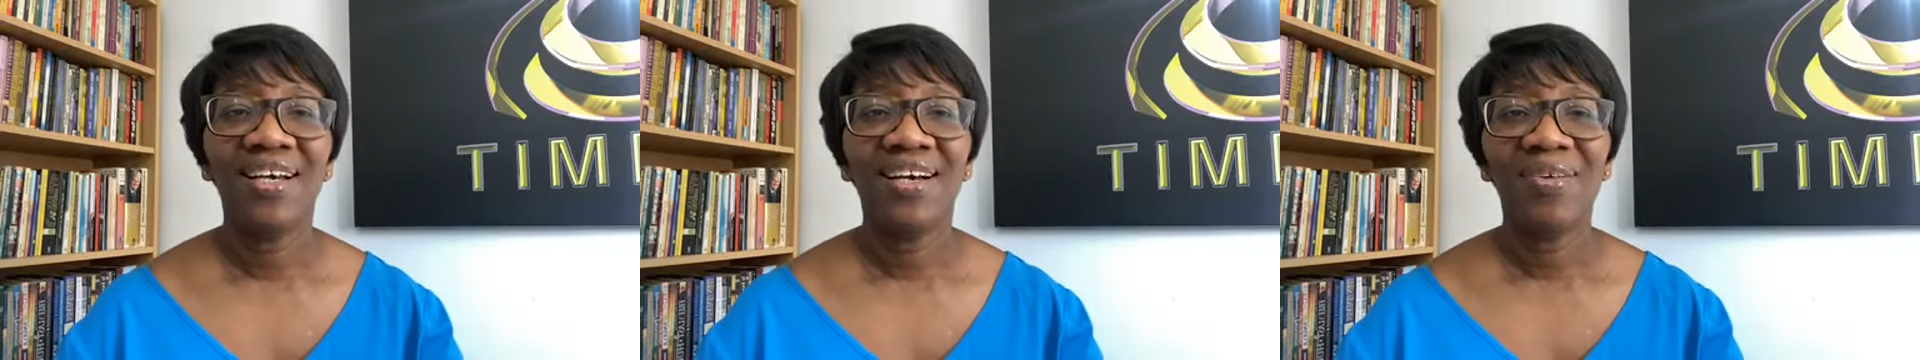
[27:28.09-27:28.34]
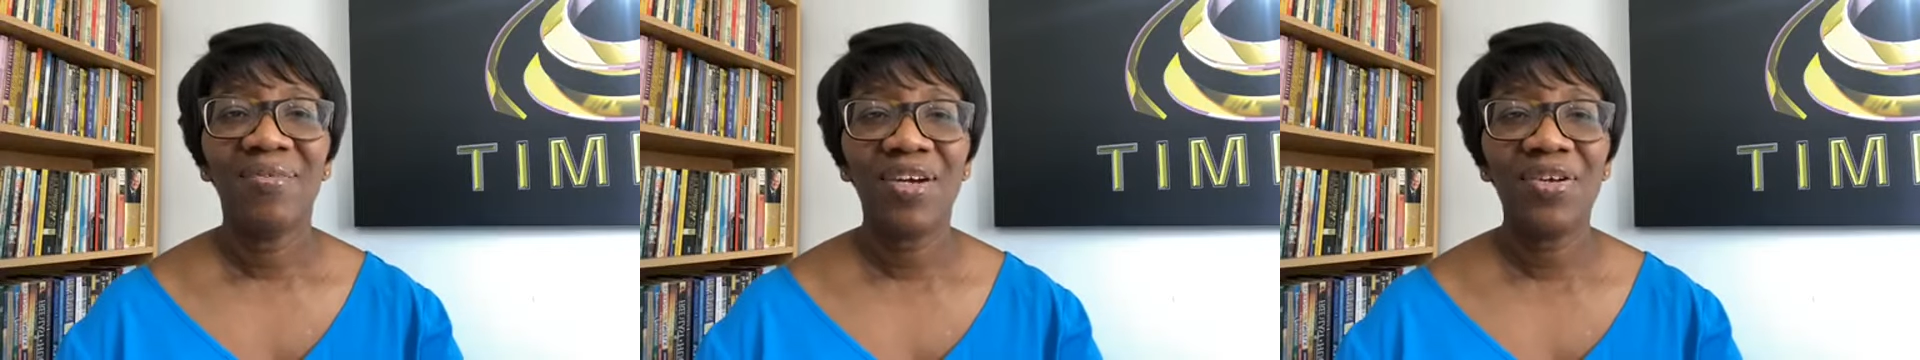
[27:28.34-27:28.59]

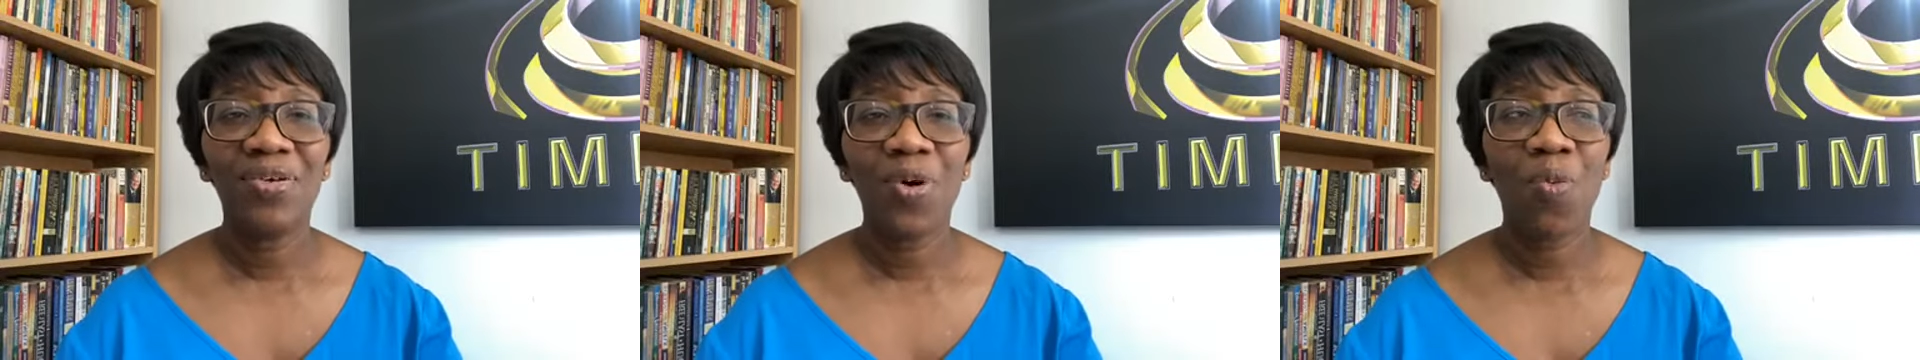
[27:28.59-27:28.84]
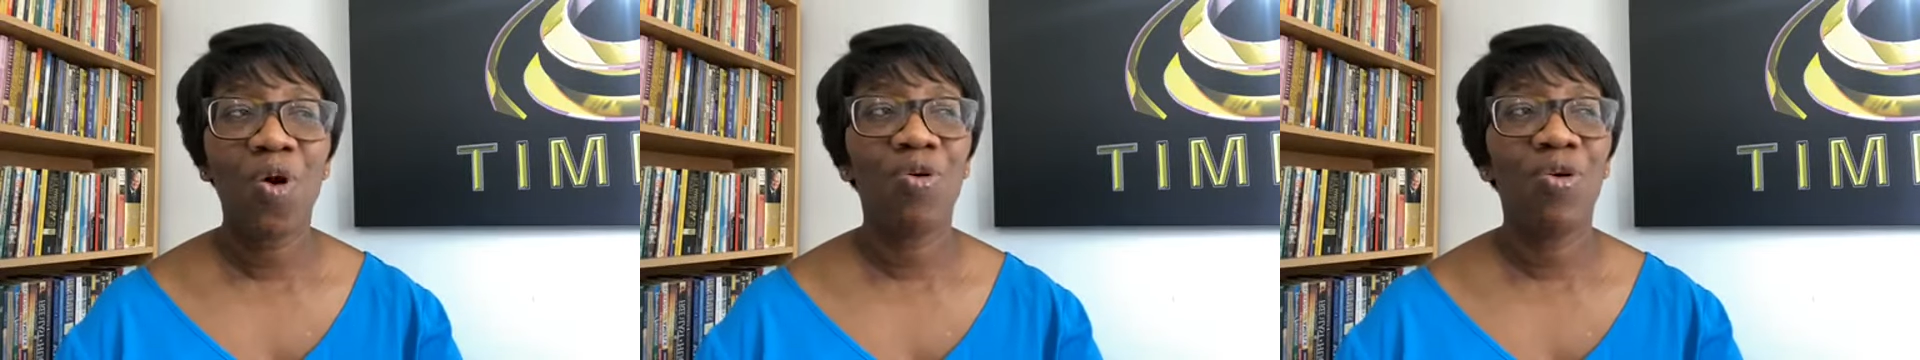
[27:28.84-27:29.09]
When you know
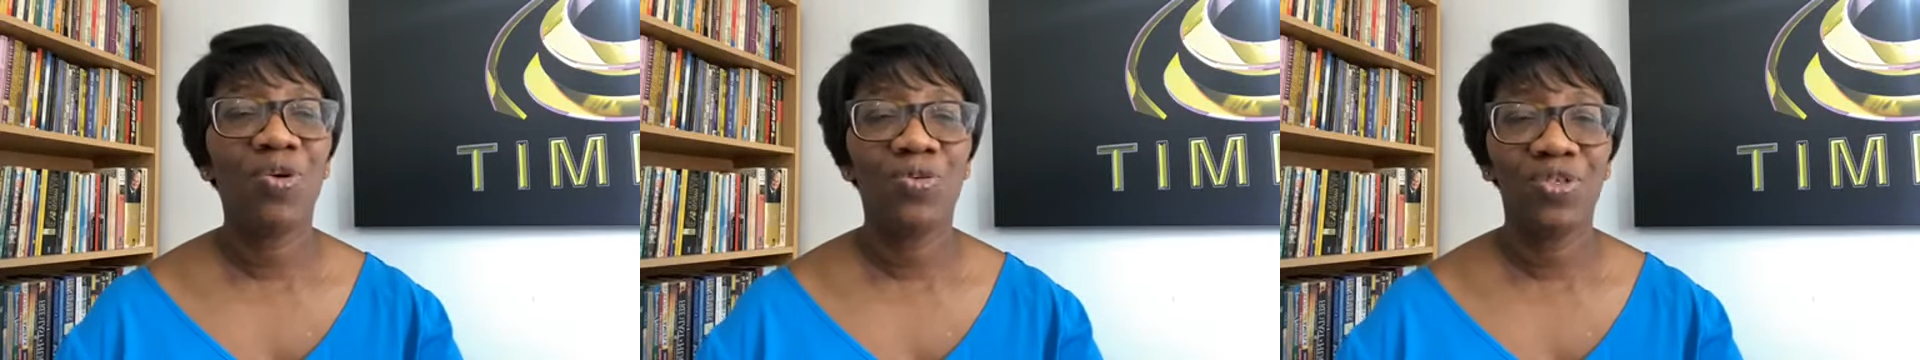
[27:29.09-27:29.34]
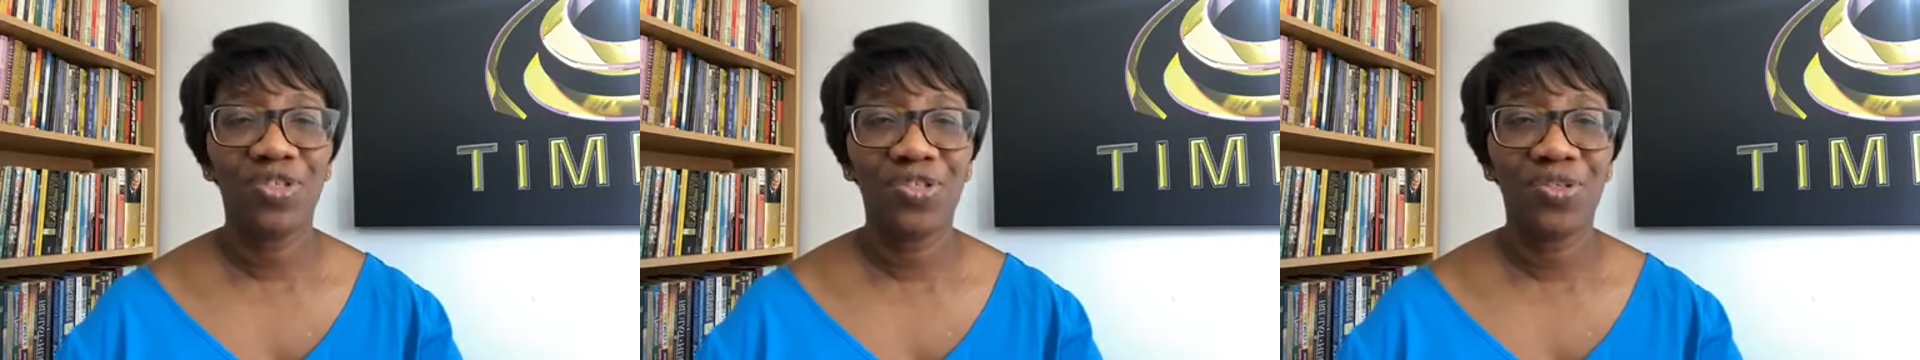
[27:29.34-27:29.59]
what God wants
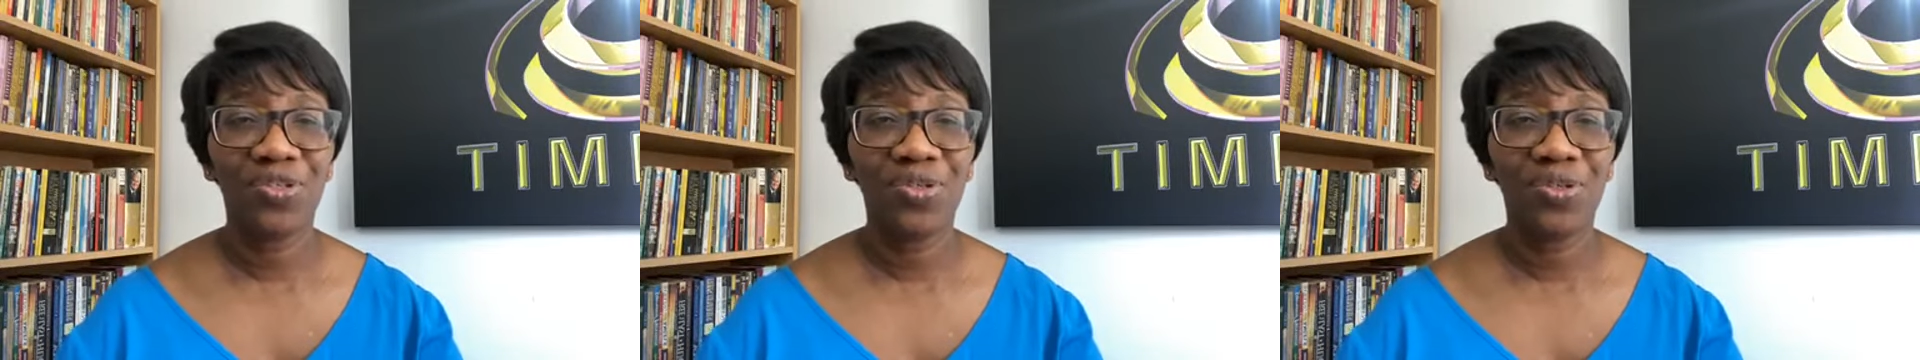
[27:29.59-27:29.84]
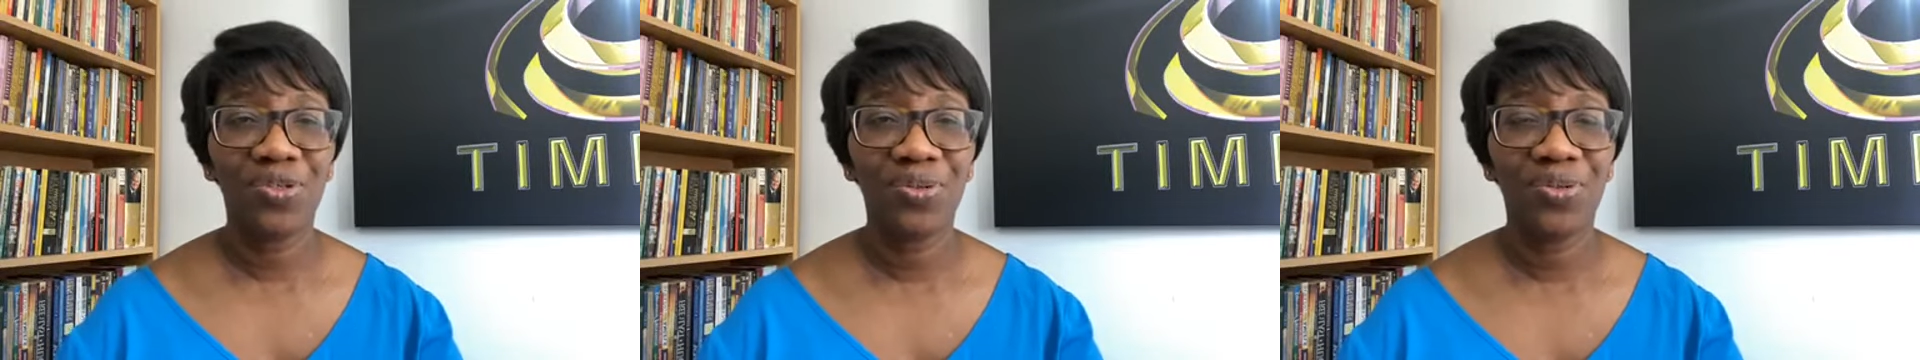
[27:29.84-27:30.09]
you to
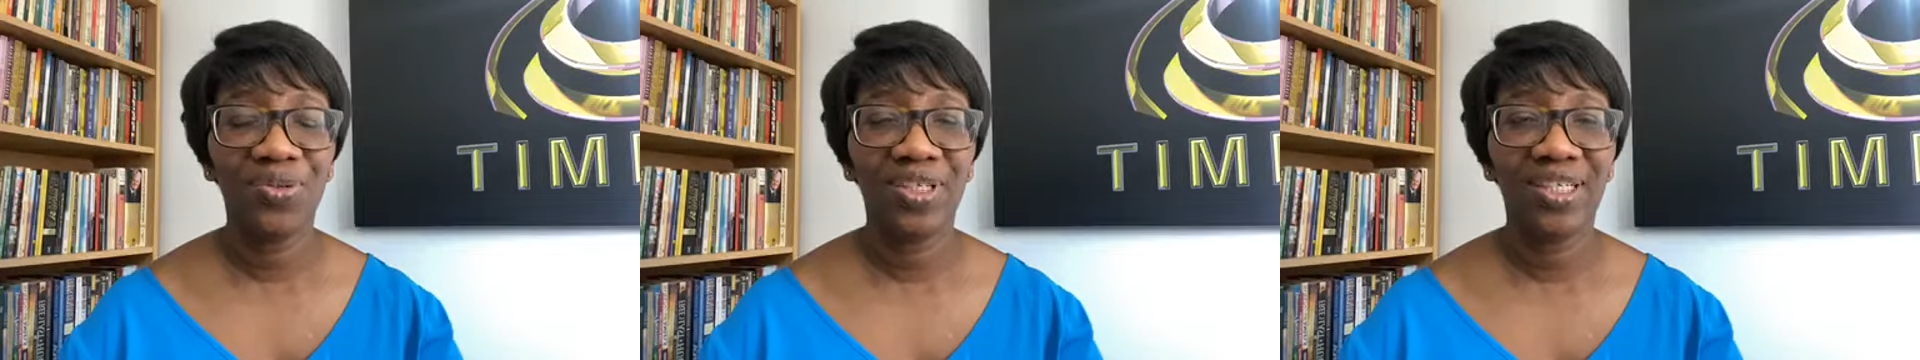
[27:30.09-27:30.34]
do,